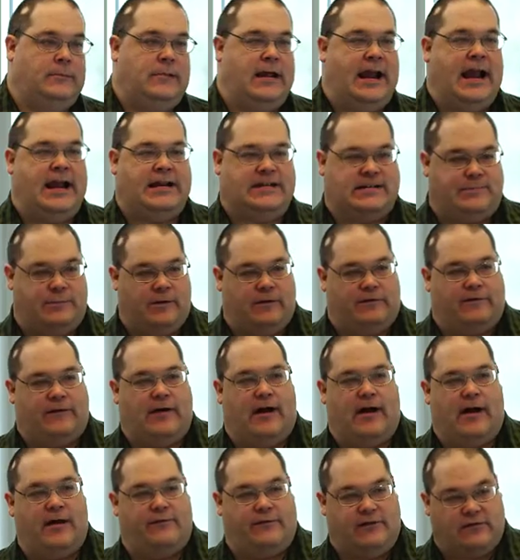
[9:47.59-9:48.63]

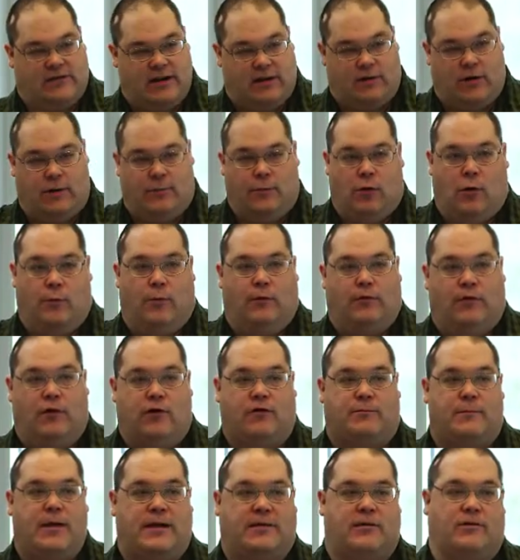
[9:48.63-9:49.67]
HTML5 and jQuery Mobile, those
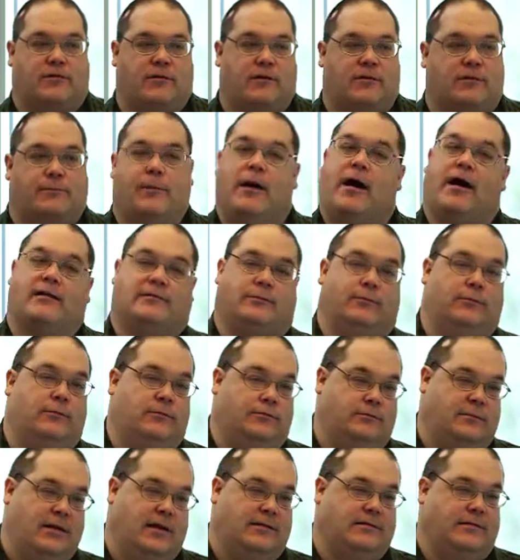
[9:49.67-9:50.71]
make those things possible
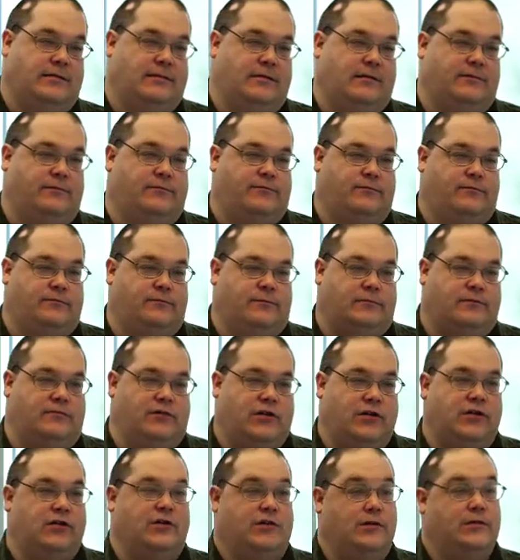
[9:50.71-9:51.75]
for
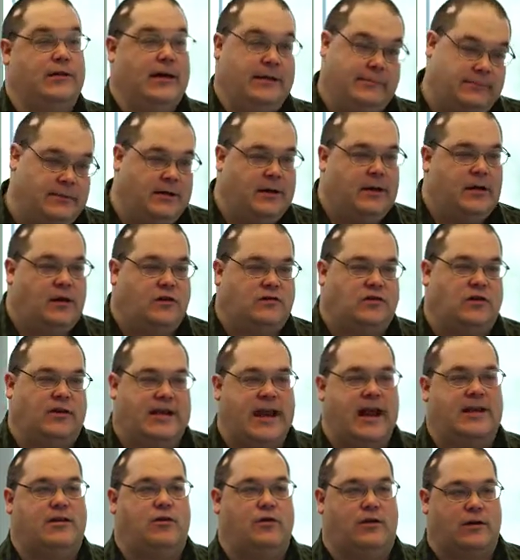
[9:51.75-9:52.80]
you to do that. So
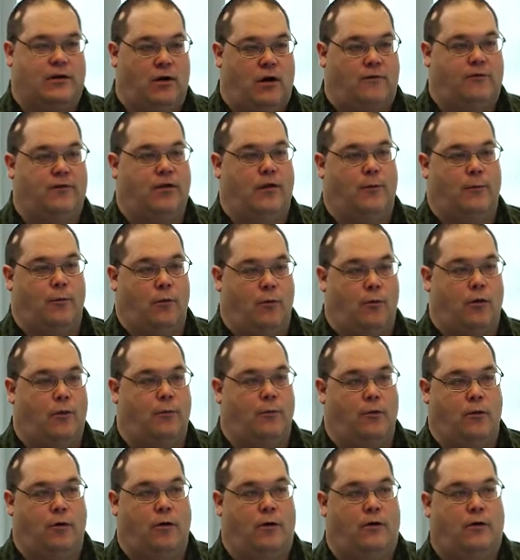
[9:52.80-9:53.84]
again, you can offer them more and
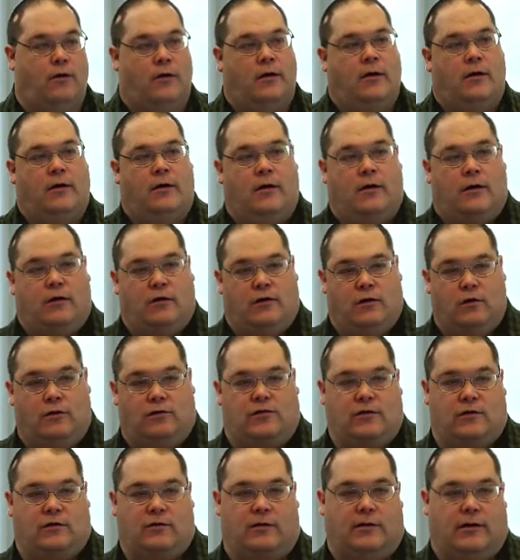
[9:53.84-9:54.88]
more
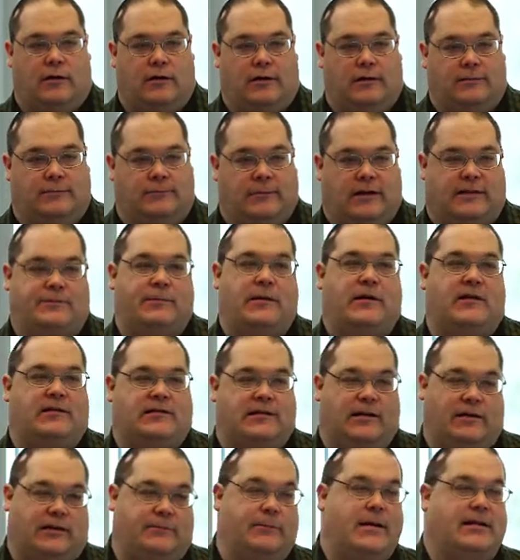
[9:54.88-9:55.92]
user experience
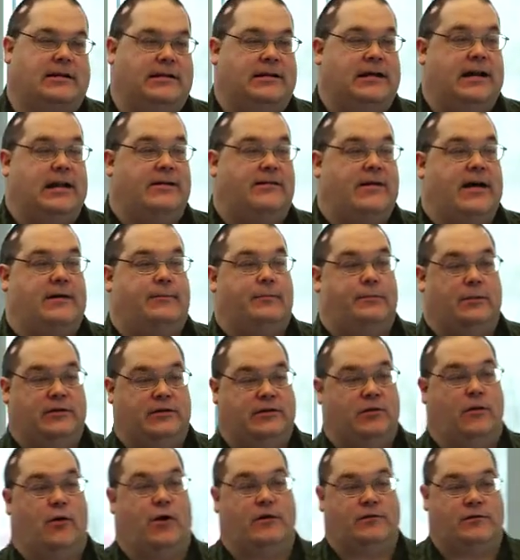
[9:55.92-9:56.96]
they expect a native app, but
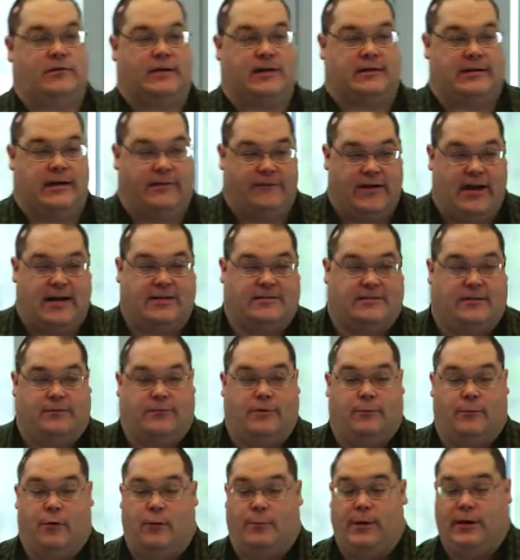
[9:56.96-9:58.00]
you also get the advantage of
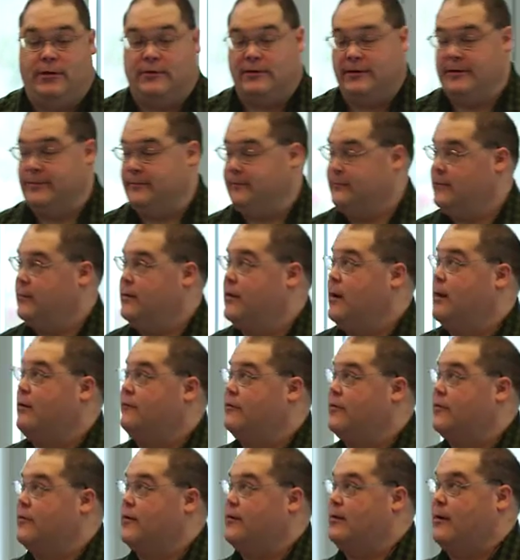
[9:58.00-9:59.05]
the mobility of
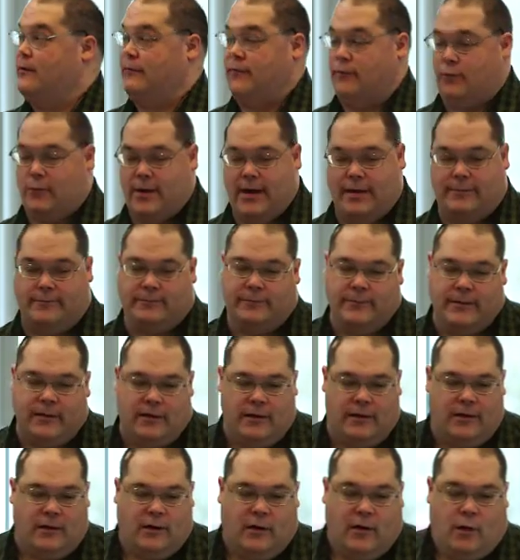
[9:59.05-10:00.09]
the web,
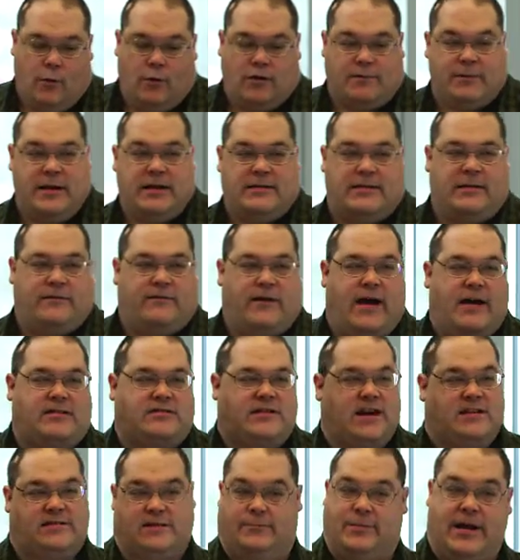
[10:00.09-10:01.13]
which means if I
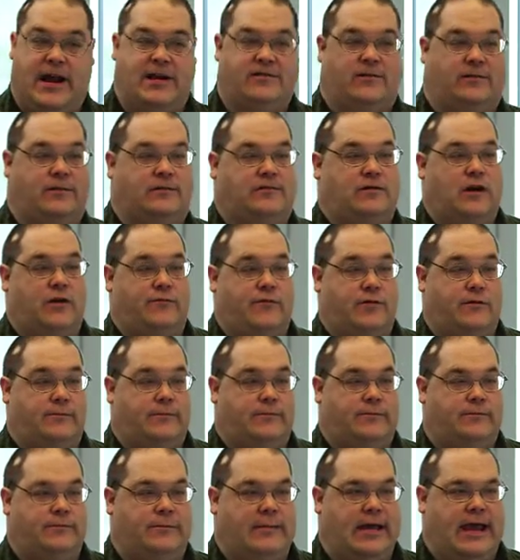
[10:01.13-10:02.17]
change a page on the server,
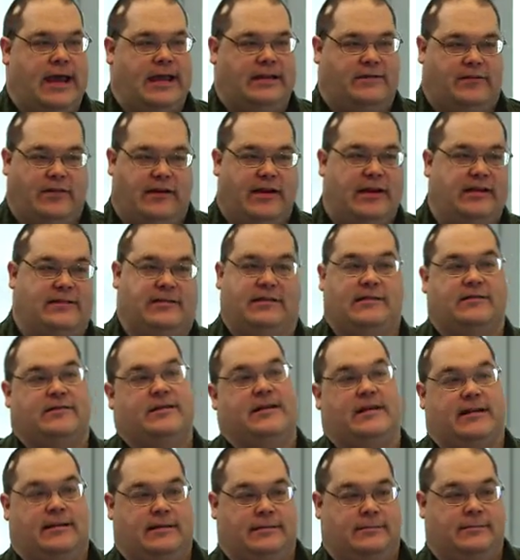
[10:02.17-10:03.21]
it's very easy to
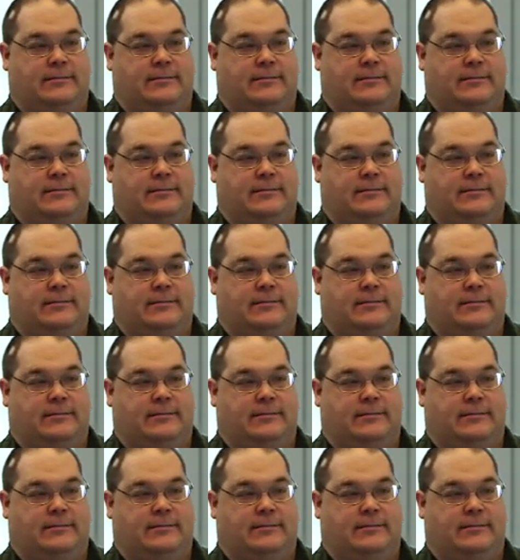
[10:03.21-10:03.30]
sync it.